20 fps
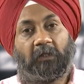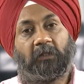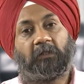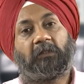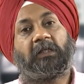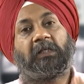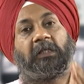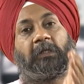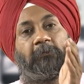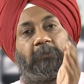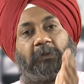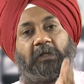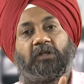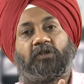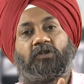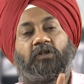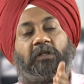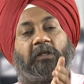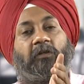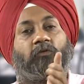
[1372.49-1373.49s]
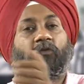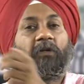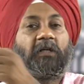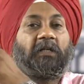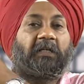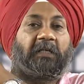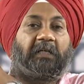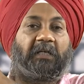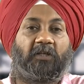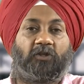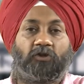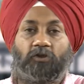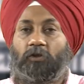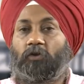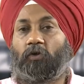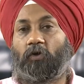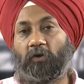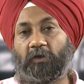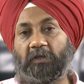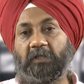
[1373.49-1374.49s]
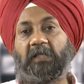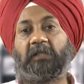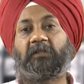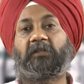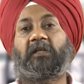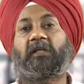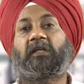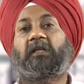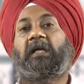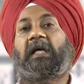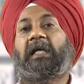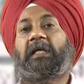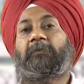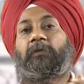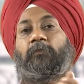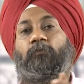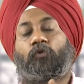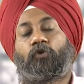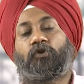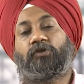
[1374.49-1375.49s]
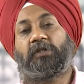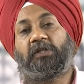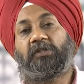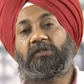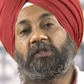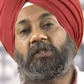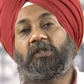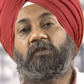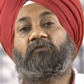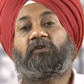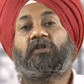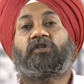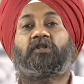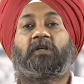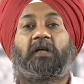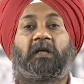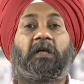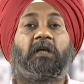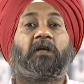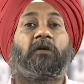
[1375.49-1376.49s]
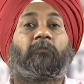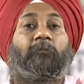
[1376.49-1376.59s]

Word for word: the depression in one direction only and there can be processes which are